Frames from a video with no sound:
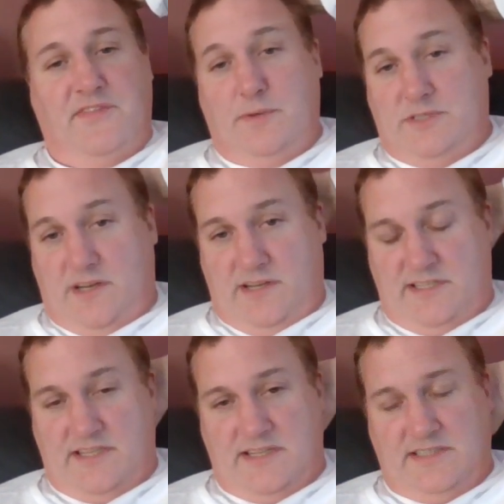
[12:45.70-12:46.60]
if there was a
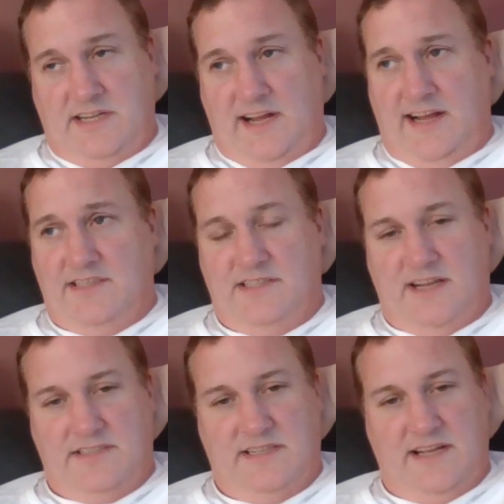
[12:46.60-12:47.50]
lesser charge,
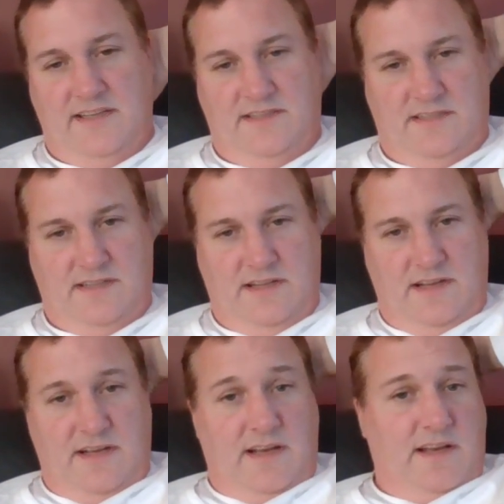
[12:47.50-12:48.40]
such as
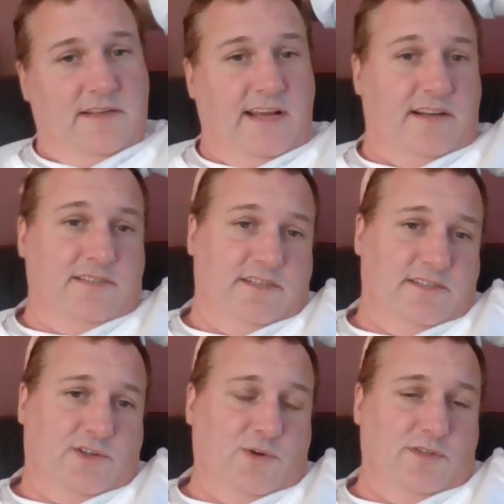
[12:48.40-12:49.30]

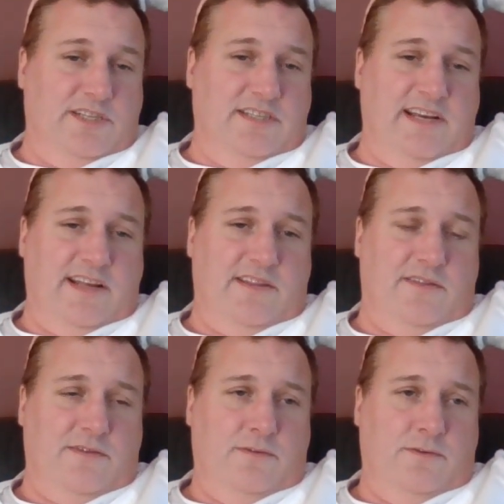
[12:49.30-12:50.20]
negligence causing death
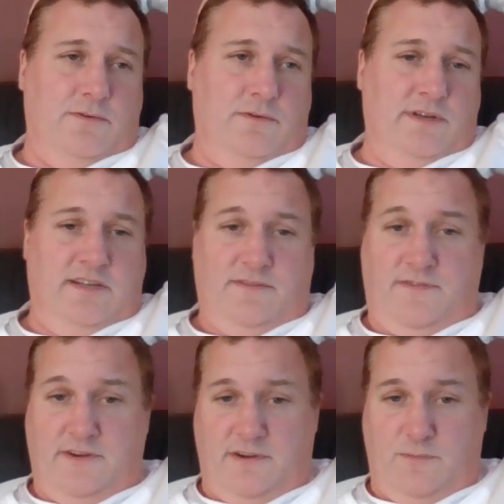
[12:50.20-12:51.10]
or
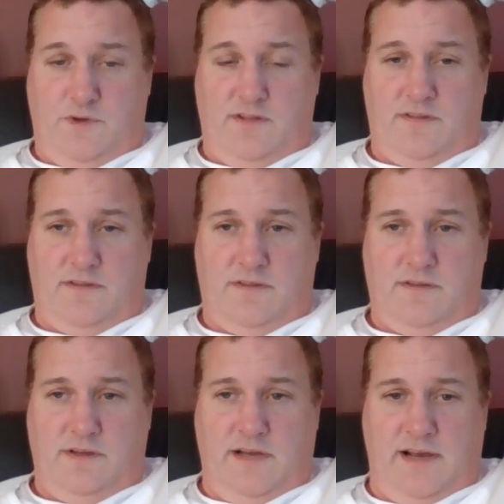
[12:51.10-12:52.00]
interfering with
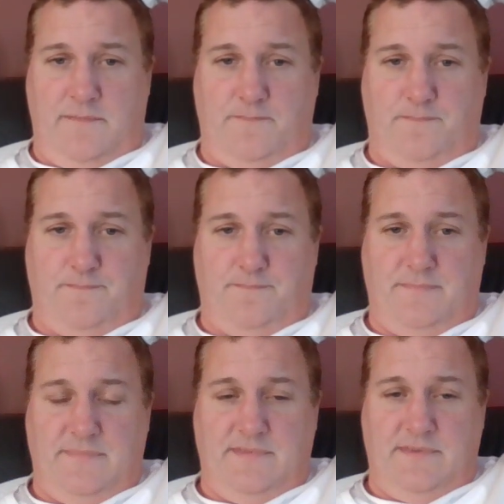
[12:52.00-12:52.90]
um,
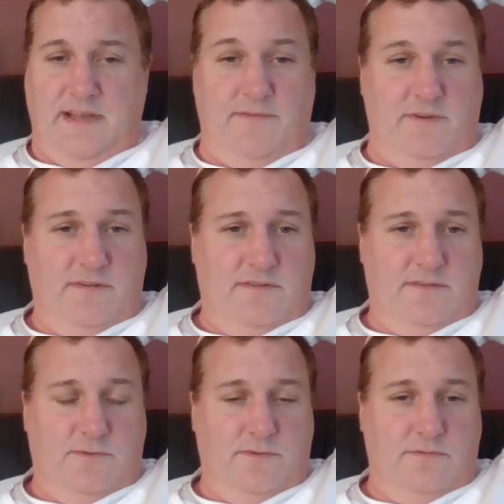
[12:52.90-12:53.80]

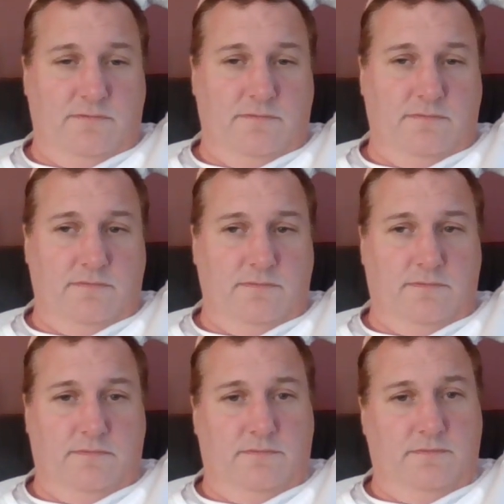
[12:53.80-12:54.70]
evidence or
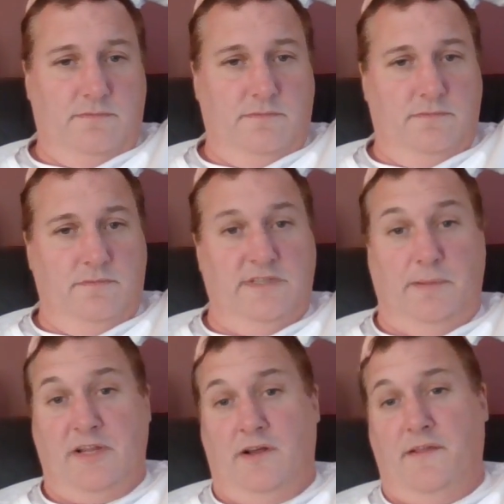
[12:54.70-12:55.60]

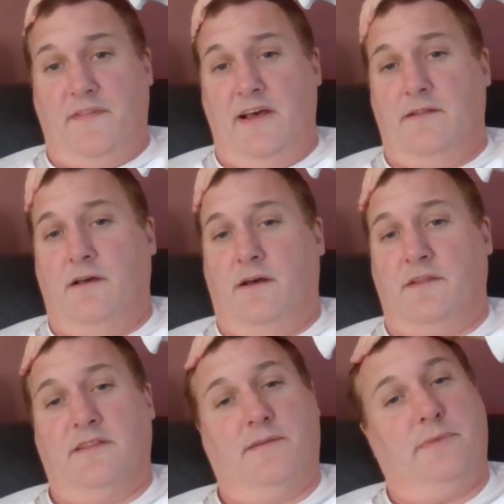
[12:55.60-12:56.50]
something like that, I
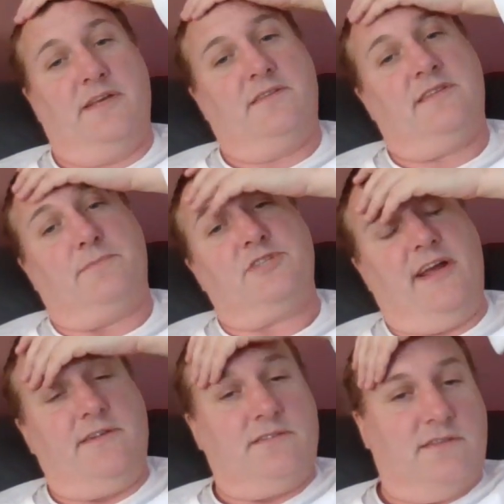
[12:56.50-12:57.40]
think there'd be some
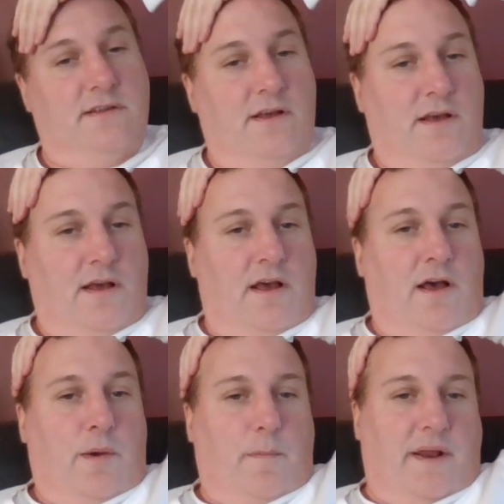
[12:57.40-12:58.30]
chance.
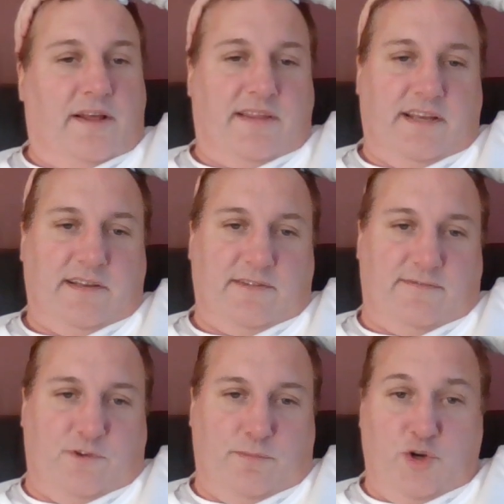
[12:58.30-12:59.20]
But I think
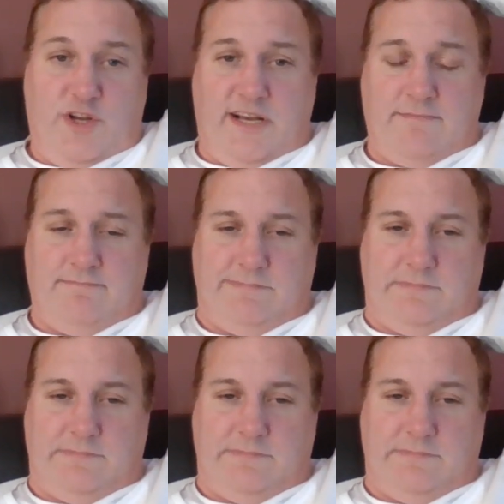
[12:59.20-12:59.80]
for murder,